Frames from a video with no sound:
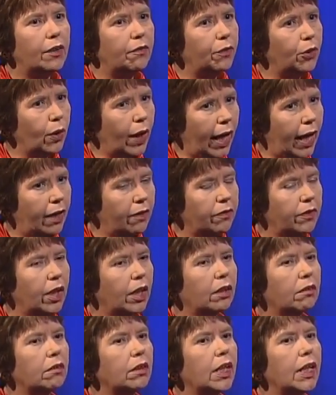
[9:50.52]
If you have
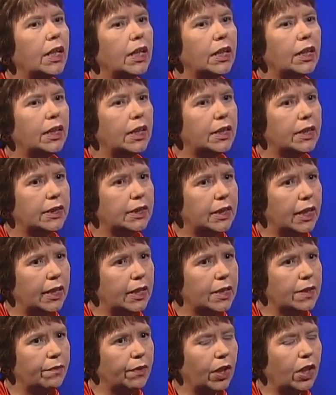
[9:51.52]
not read it, it's
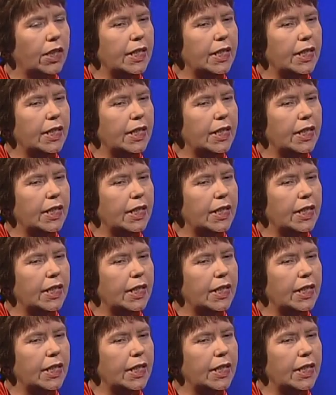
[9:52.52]
it's